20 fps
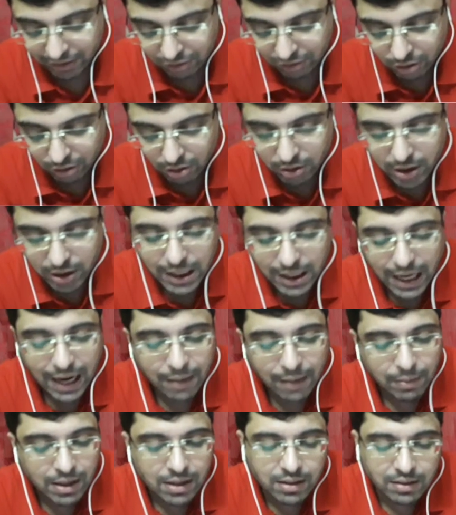So I
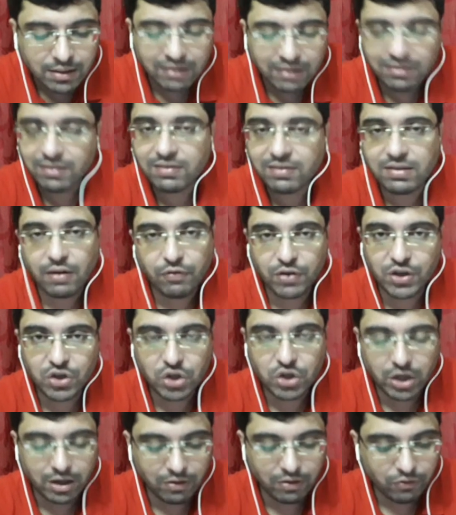mean, this is
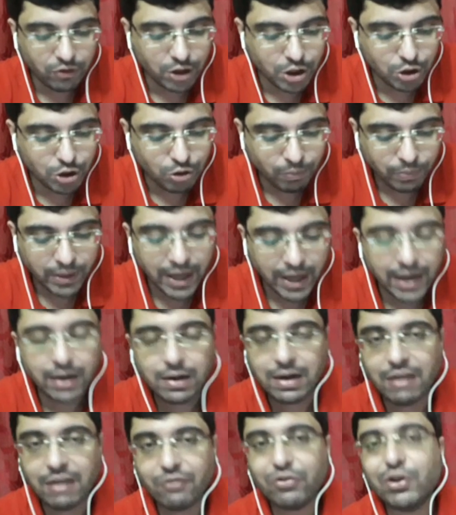sufficient for you.
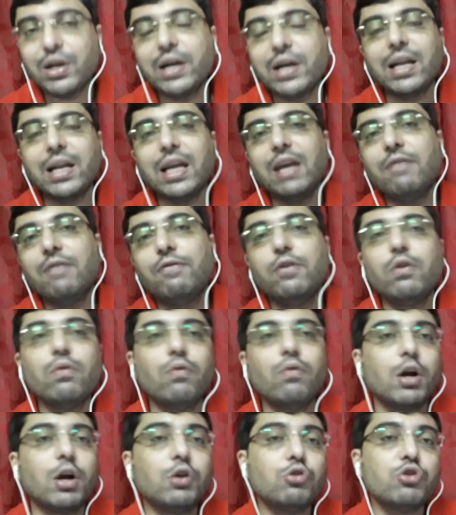And definitely if you
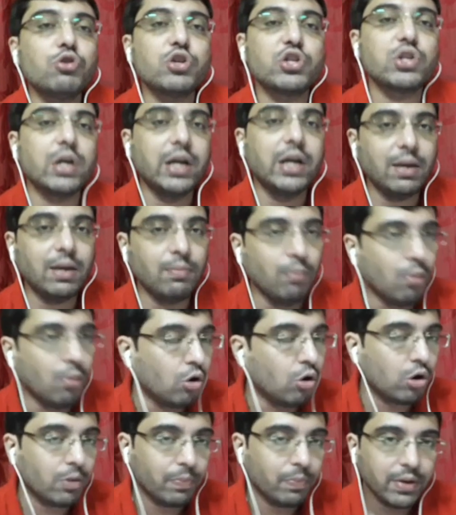want to study
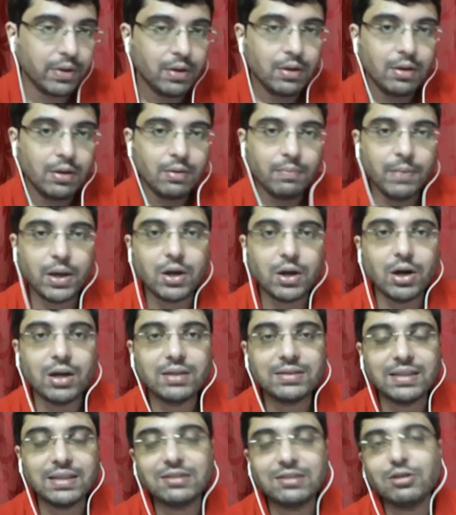more,
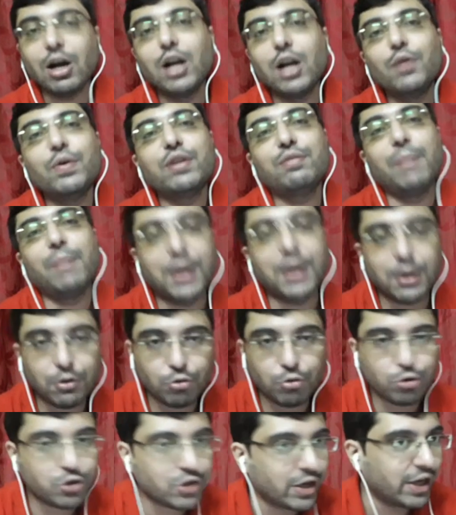because it's always better
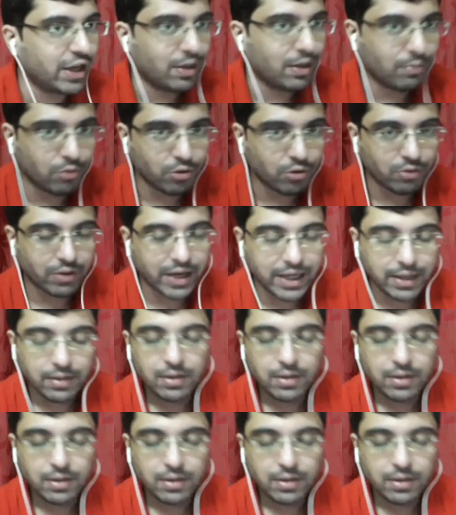to study more, right?